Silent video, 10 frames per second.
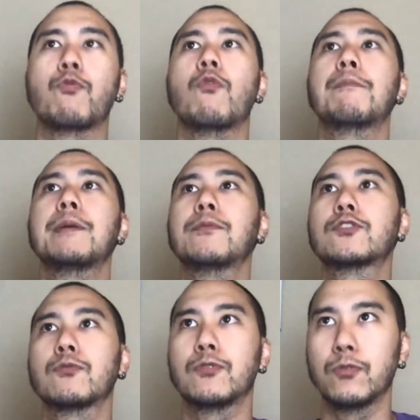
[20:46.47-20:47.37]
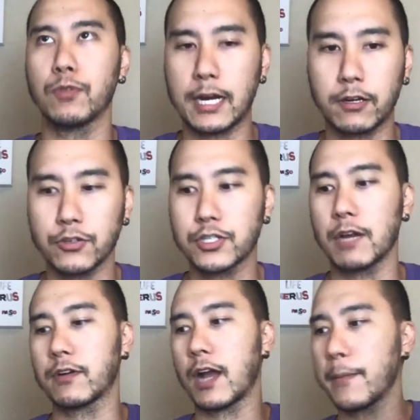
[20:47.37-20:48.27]
We want people to like our
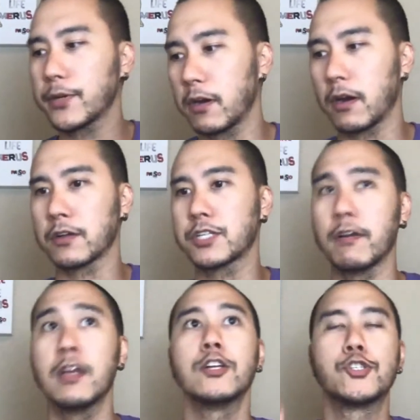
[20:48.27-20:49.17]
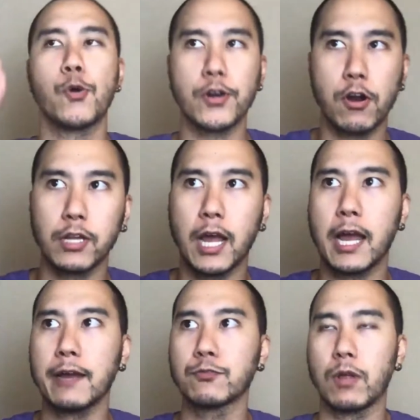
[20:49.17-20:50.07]
stuff, comment on our stuff, join our
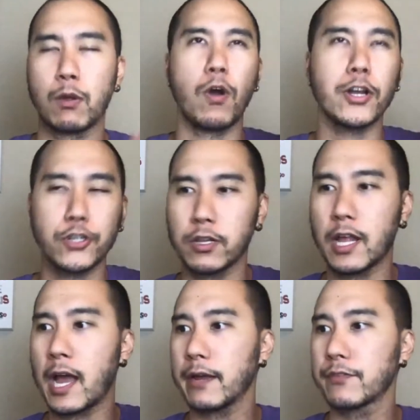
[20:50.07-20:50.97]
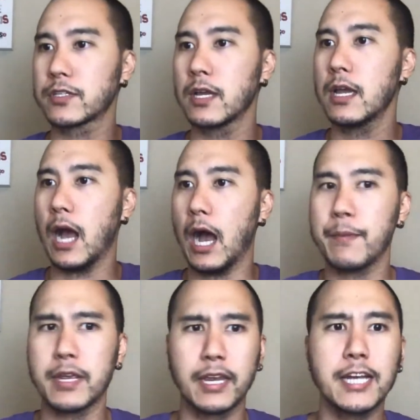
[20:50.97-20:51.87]
lives, like watch our lives,
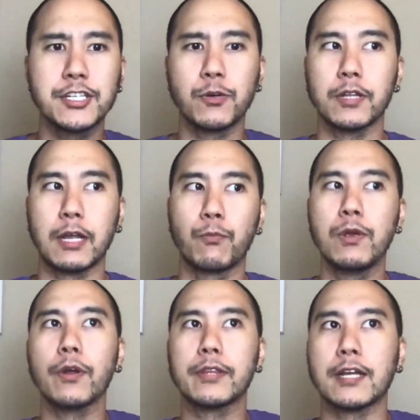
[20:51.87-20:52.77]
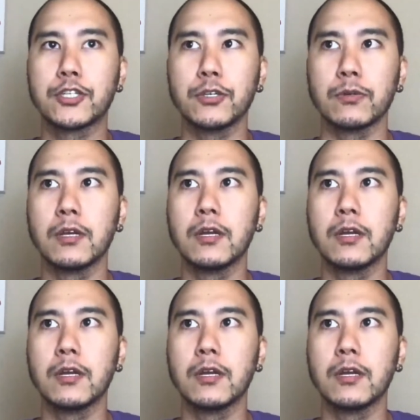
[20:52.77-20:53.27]
engaging with, like we want that too.